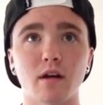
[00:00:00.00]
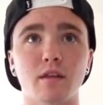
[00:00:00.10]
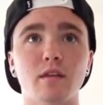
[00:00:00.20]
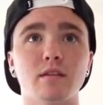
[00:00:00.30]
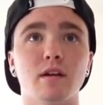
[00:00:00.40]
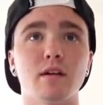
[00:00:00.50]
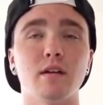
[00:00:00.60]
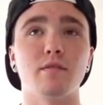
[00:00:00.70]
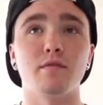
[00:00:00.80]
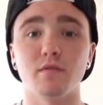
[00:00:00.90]
I think that
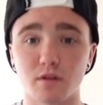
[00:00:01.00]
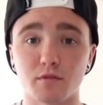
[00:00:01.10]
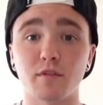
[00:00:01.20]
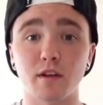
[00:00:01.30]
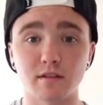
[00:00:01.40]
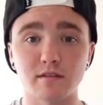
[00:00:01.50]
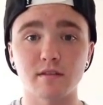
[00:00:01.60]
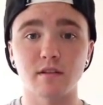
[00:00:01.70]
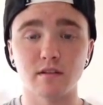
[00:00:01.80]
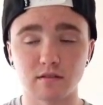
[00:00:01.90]
if your face
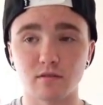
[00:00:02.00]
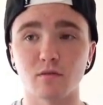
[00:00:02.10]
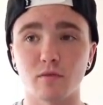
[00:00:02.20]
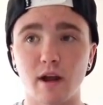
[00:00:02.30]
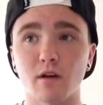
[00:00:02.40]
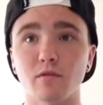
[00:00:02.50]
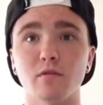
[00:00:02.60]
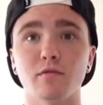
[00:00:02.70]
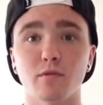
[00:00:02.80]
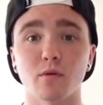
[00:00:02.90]
is round
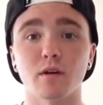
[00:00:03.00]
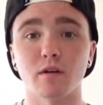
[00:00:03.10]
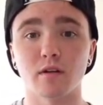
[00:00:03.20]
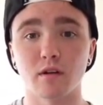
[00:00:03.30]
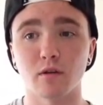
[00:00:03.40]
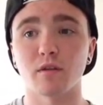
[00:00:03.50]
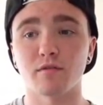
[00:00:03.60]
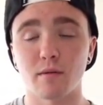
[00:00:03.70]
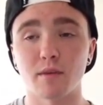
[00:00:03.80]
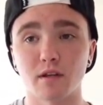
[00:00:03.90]
for the
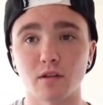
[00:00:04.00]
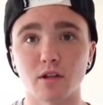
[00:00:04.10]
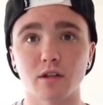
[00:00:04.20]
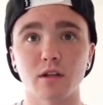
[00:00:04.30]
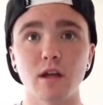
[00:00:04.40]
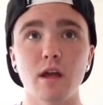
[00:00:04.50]
feminine look,